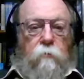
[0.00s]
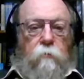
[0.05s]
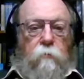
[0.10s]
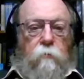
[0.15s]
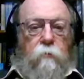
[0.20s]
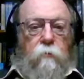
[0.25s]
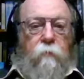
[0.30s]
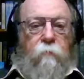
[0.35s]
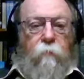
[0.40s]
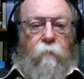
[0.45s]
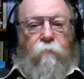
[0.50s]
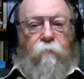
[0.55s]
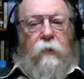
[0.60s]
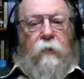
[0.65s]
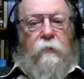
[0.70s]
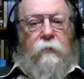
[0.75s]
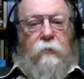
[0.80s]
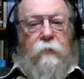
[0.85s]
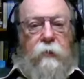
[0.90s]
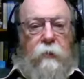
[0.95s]
They've
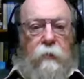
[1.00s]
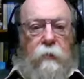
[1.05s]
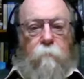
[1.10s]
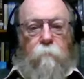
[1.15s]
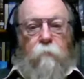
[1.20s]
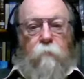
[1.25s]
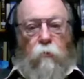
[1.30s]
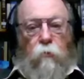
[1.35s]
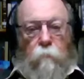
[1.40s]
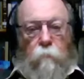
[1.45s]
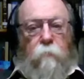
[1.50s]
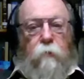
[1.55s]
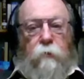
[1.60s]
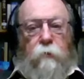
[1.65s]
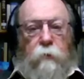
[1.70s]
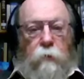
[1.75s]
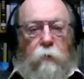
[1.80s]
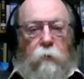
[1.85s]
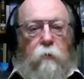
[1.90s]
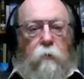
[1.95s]
offended him, not
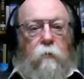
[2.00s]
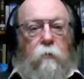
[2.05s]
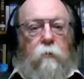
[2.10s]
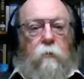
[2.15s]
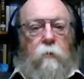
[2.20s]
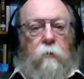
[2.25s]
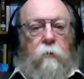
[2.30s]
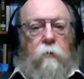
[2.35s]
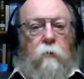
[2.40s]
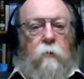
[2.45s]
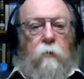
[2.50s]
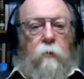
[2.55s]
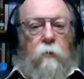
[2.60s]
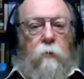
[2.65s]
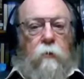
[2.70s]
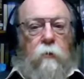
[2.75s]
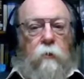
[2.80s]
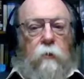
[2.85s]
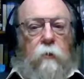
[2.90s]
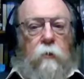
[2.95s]
me.
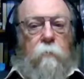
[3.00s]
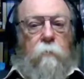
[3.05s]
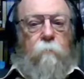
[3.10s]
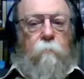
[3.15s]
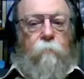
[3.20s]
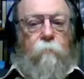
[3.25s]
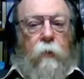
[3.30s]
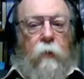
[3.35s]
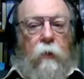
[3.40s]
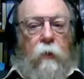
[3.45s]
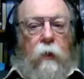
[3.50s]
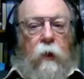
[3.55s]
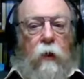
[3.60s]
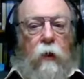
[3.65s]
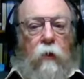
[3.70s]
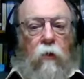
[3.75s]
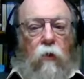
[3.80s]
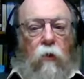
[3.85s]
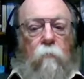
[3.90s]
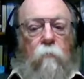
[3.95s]
And
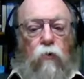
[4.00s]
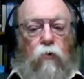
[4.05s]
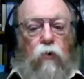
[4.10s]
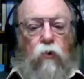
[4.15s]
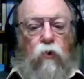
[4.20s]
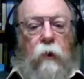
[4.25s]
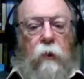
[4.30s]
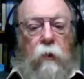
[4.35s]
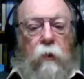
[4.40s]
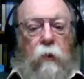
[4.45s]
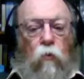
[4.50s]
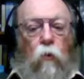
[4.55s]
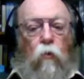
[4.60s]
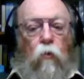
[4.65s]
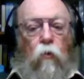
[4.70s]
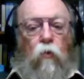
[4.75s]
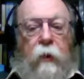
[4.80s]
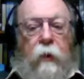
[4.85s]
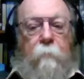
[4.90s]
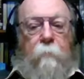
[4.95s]
I'm looking at
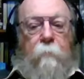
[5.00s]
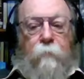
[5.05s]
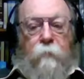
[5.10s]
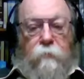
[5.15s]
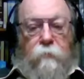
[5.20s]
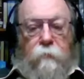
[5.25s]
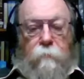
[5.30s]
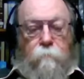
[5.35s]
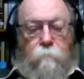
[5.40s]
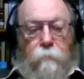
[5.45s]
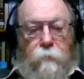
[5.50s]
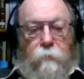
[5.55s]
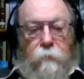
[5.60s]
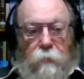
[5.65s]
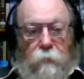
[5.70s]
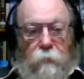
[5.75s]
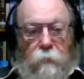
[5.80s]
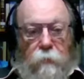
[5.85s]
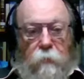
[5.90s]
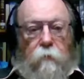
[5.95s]
what would happen to
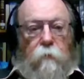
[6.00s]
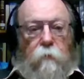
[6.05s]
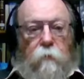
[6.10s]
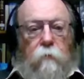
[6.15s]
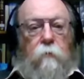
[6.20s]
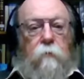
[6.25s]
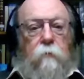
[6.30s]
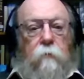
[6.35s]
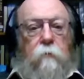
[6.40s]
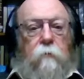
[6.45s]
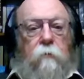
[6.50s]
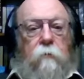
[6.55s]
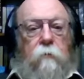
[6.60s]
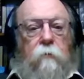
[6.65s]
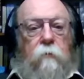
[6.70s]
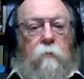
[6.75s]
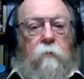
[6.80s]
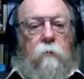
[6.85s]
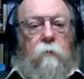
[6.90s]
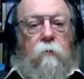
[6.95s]
me
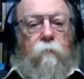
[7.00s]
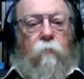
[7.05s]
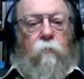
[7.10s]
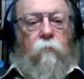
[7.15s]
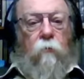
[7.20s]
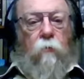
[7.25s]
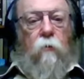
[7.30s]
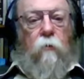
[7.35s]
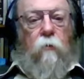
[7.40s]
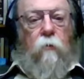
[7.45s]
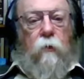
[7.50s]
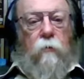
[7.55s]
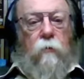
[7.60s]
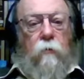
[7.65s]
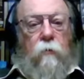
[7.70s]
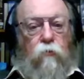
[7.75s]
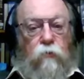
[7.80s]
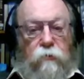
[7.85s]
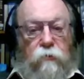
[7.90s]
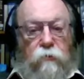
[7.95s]
if I
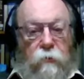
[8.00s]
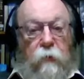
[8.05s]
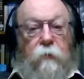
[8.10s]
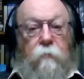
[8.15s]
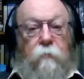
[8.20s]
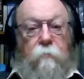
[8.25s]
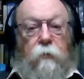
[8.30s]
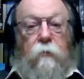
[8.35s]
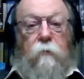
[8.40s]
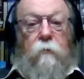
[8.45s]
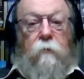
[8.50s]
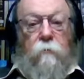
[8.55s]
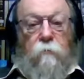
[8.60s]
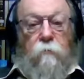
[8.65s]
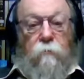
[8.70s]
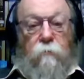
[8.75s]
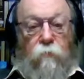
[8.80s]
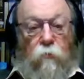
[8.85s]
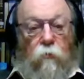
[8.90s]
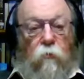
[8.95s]
was an enemy
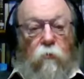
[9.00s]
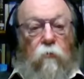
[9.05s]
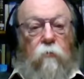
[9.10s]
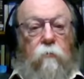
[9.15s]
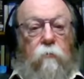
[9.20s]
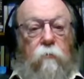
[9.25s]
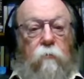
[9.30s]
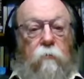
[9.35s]
of God.